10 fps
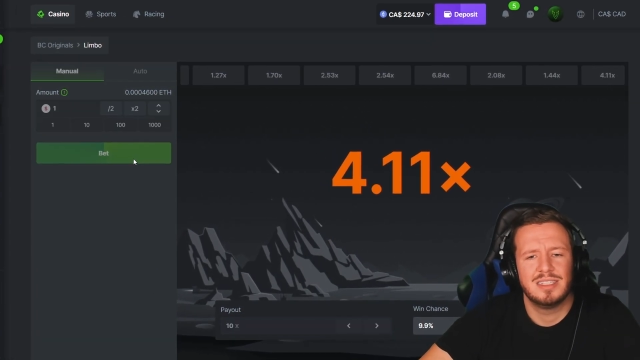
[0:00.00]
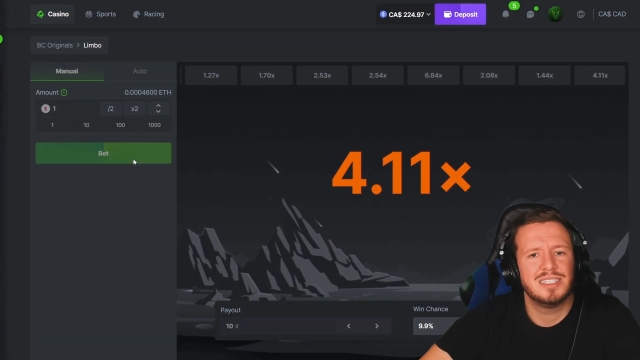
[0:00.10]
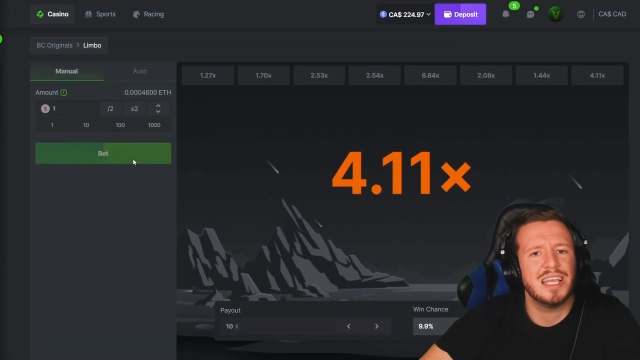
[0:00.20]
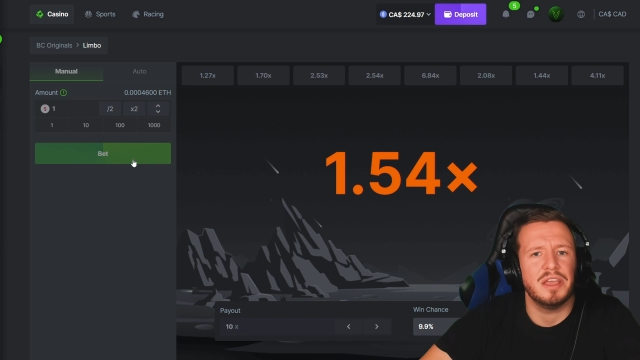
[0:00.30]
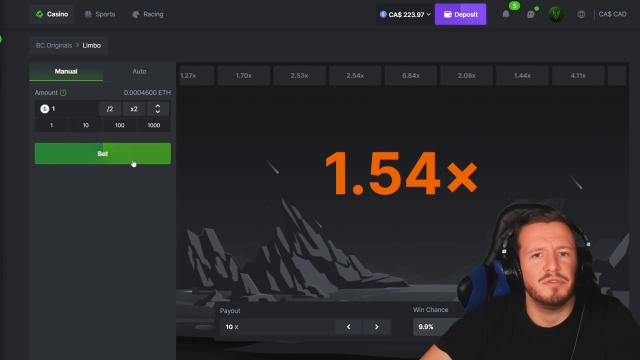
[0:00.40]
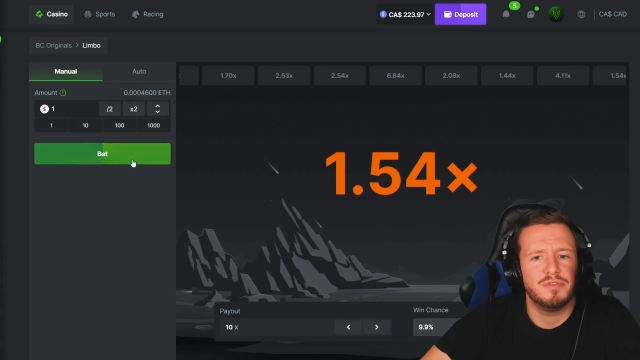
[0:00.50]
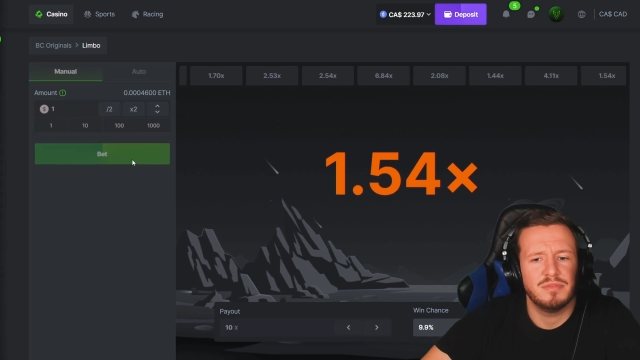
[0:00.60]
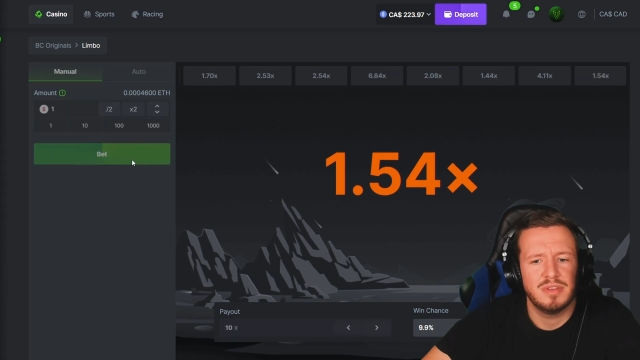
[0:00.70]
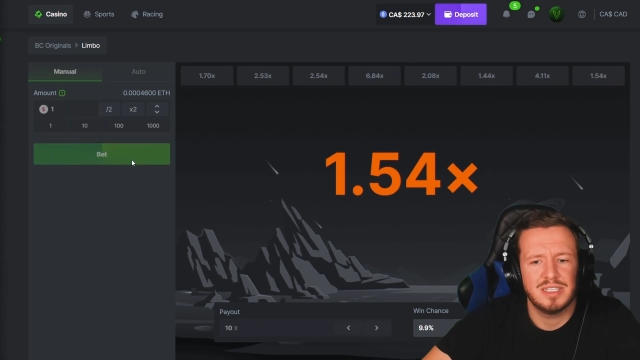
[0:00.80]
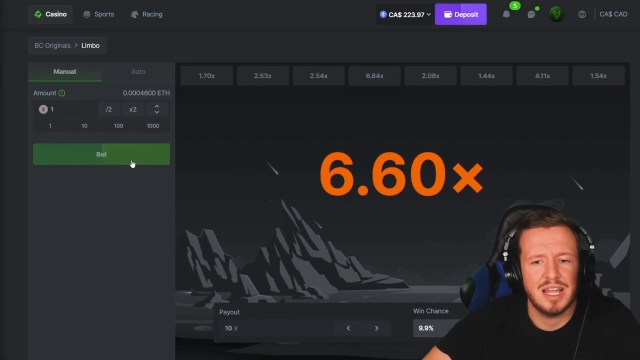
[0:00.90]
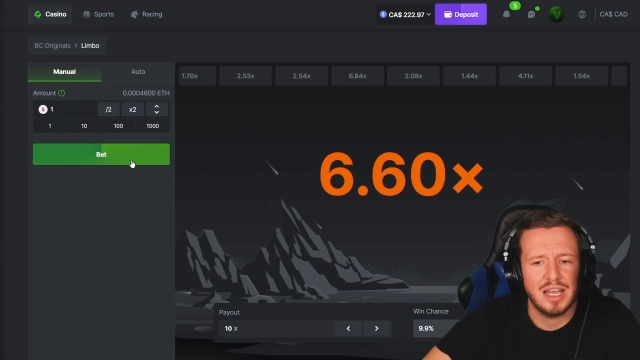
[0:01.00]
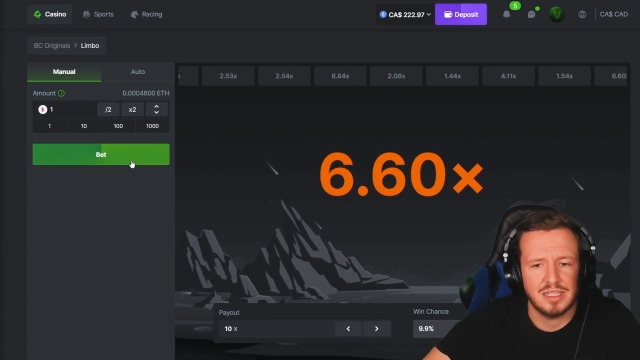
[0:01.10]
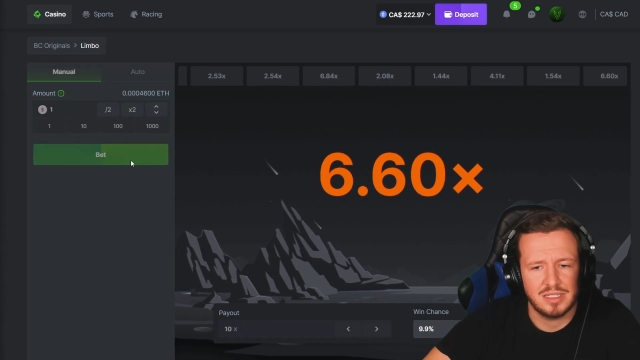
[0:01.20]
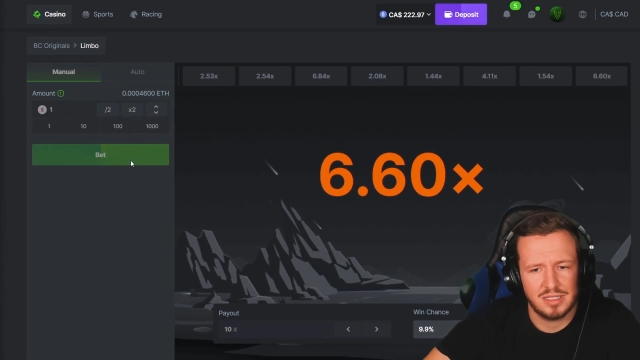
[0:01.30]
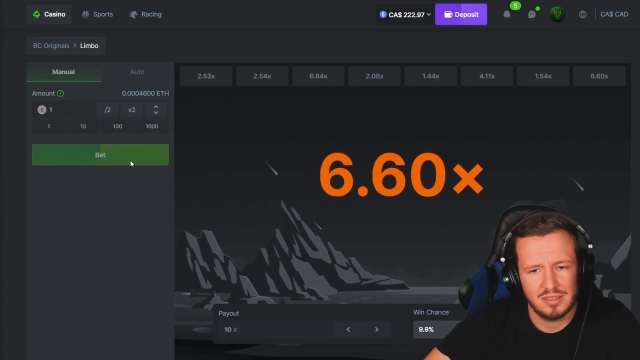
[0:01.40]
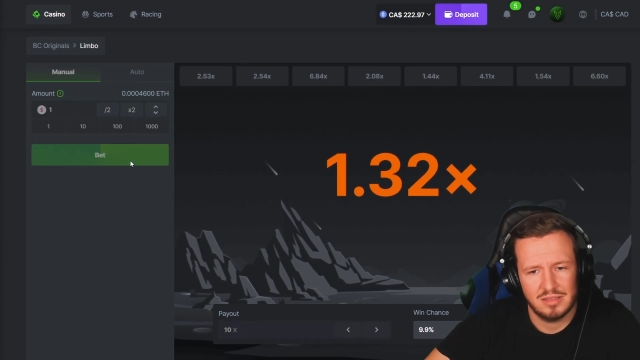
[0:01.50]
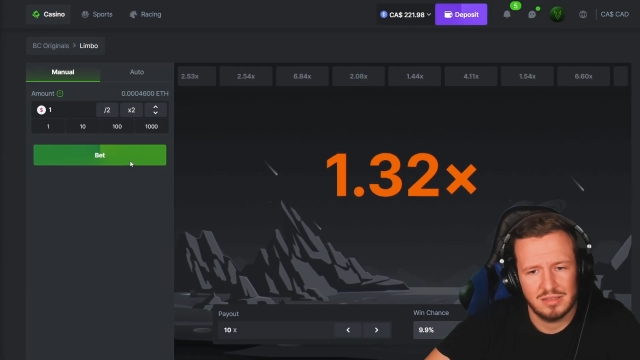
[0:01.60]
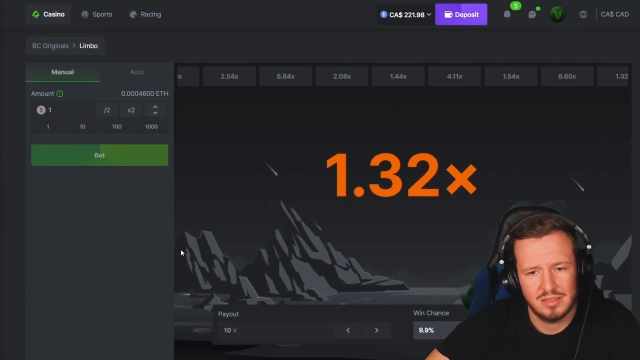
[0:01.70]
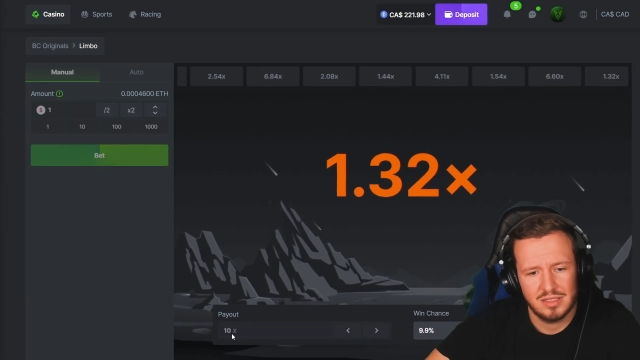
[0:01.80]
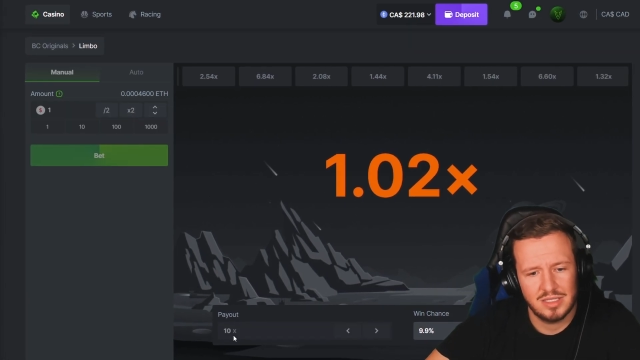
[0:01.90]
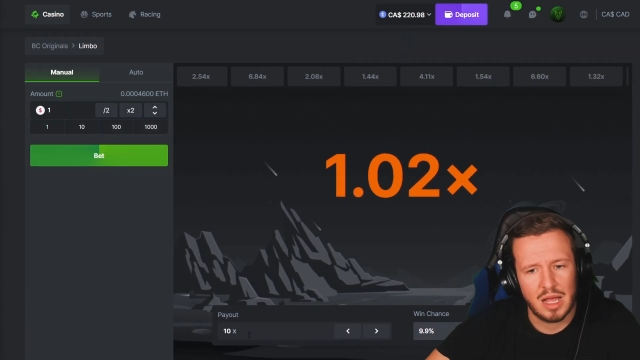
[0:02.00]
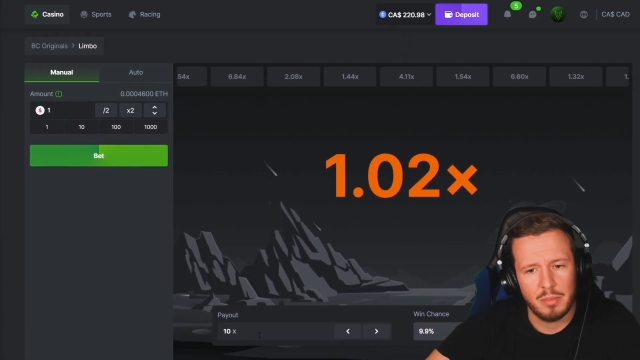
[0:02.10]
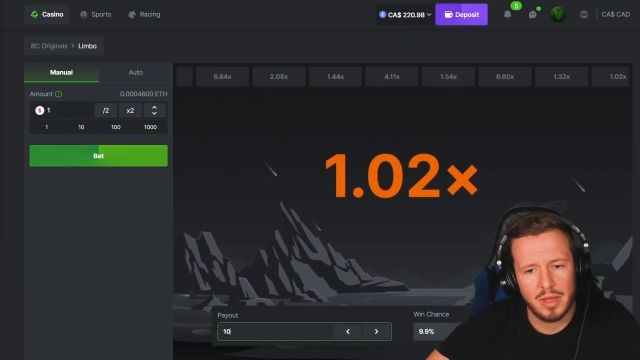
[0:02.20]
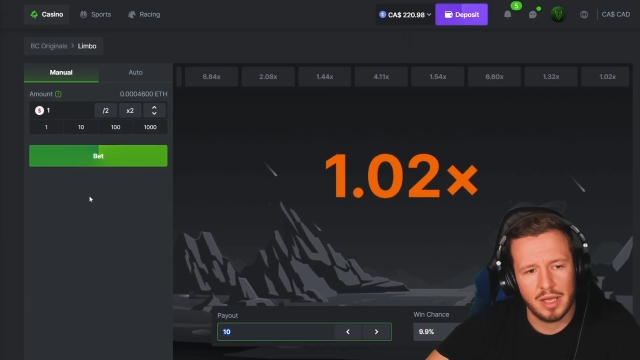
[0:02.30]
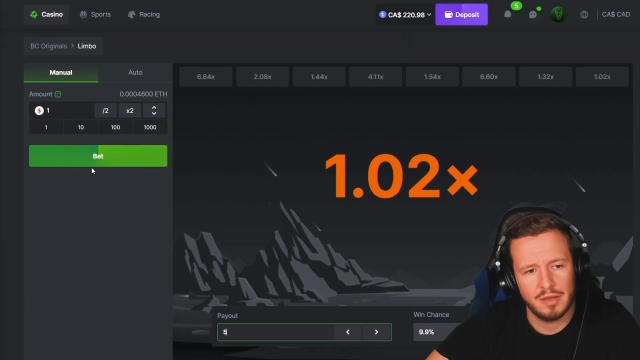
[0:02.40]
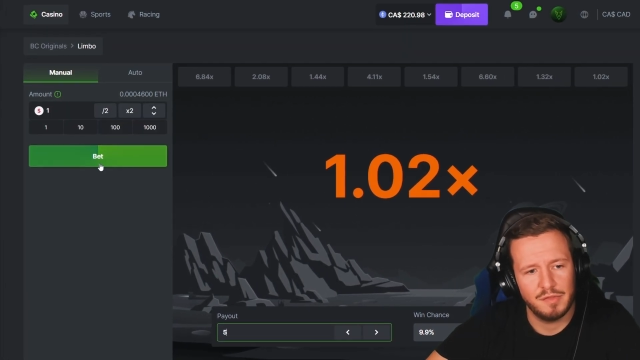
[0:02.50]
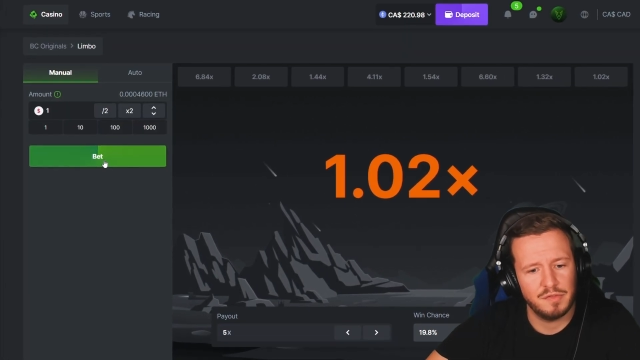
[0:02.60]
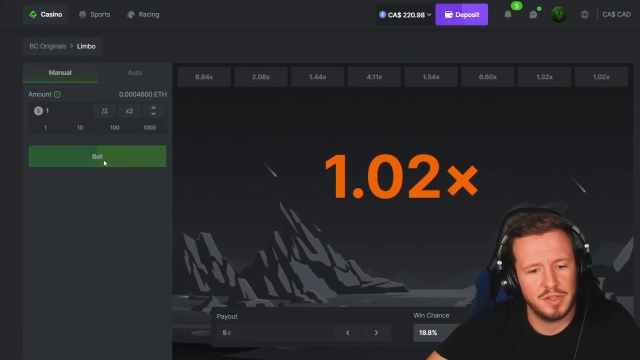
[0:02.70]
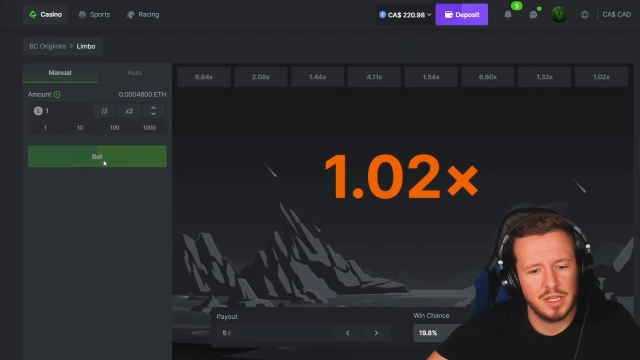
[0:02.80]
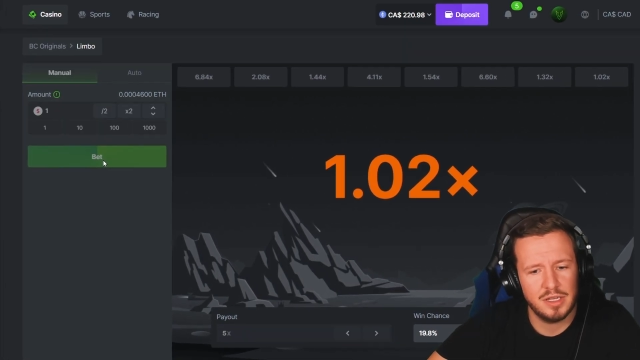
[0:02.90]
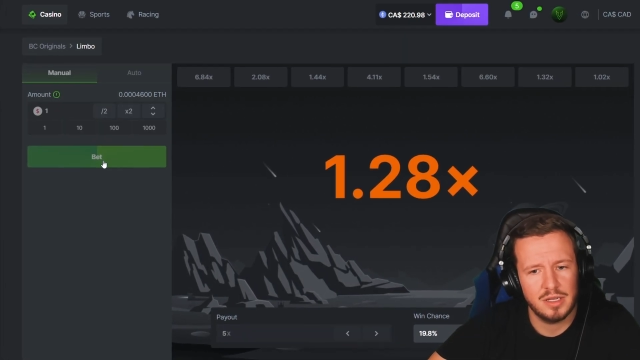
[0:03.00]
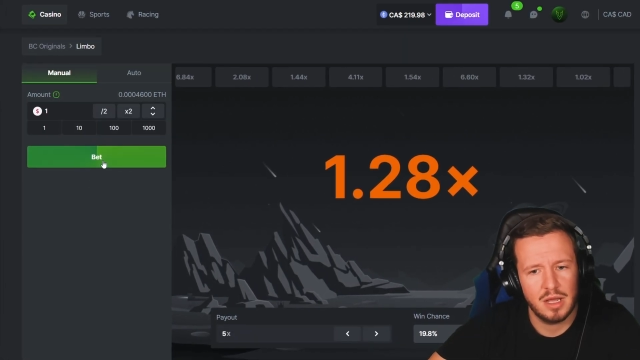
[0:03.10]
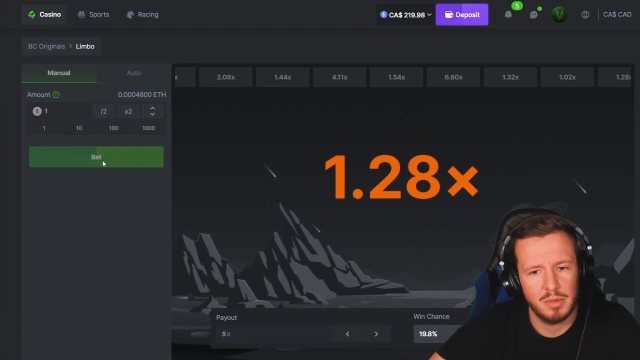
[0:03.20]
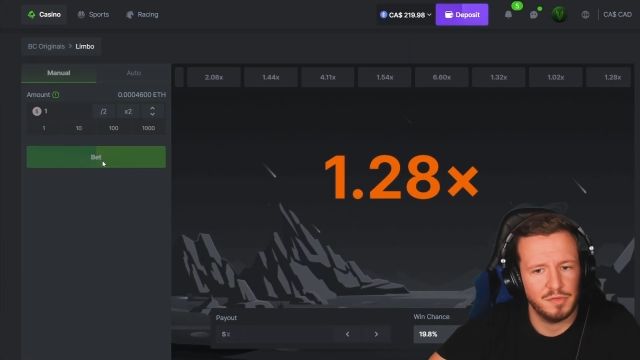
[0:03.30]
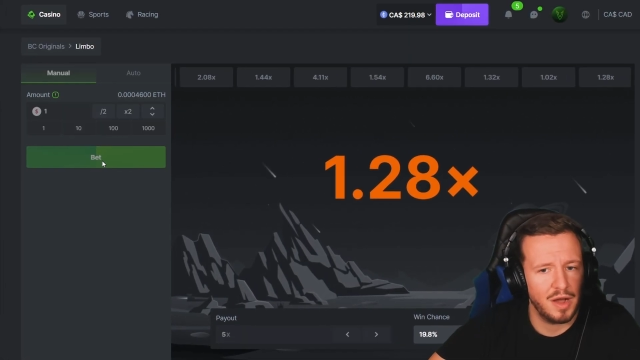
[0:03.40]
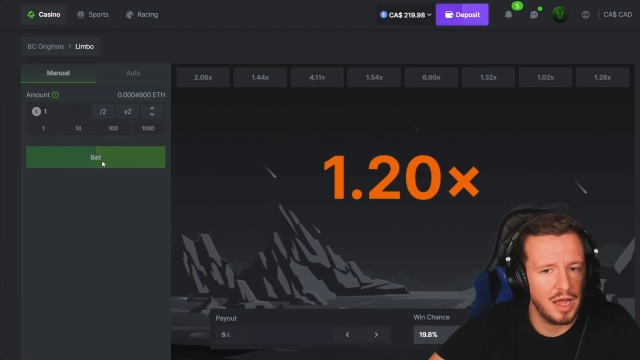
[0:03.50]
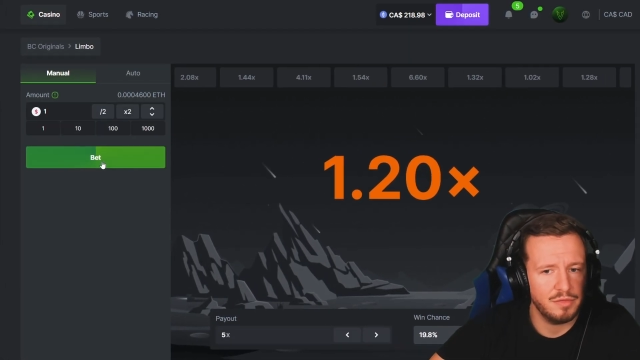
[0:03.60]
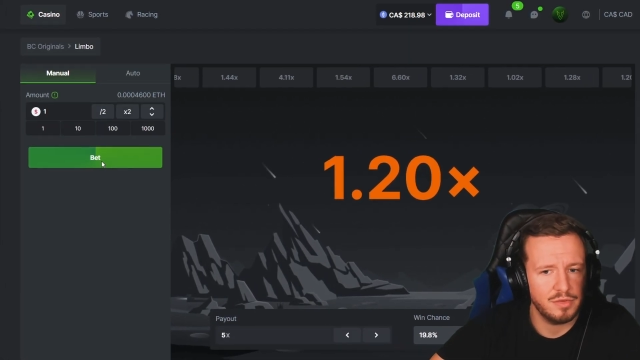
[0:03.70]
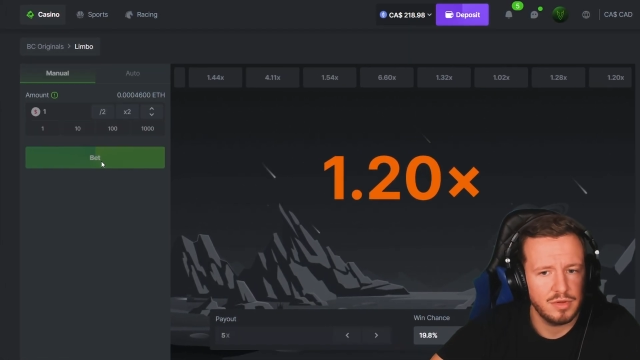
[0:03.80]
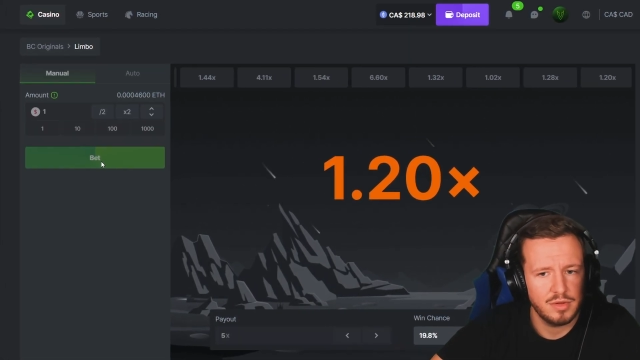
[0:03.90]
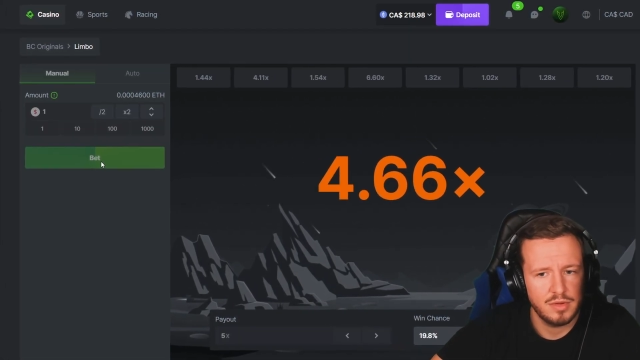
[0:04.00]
It's safe. It's nice. Not big. fifteen and five.